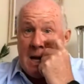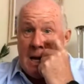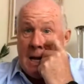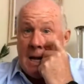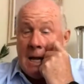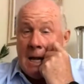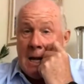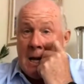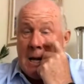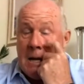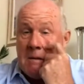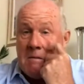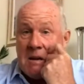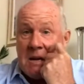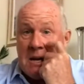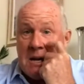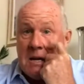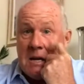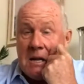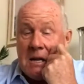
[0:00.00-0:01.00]

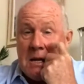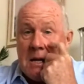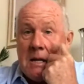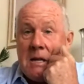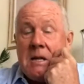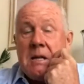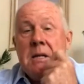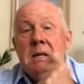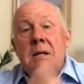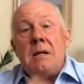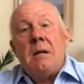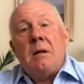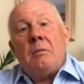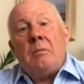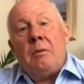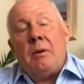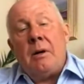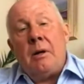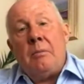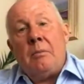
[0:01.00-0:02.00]
We had a
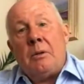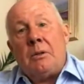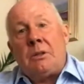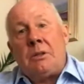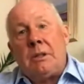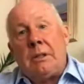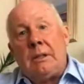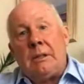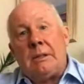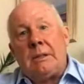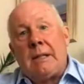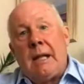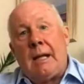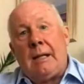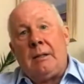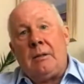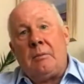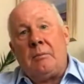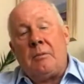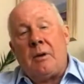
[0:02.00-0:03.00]
pretty much a
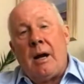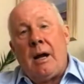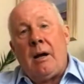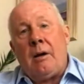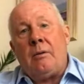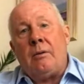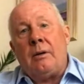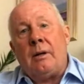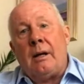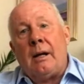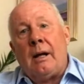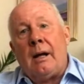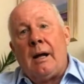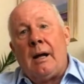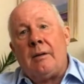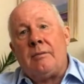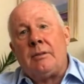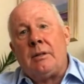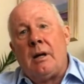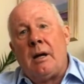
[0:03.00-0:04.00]
stand-up row at
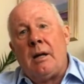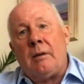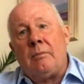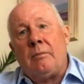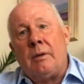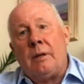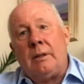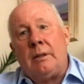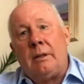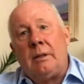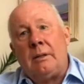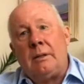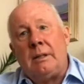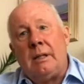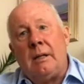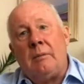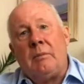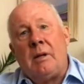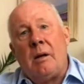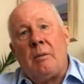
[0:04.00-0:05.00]
halftime when the
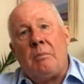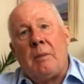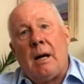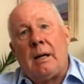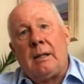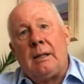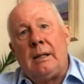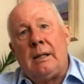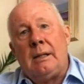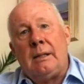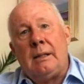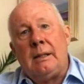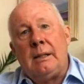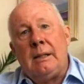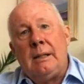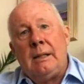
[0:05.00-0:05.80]
team came back in,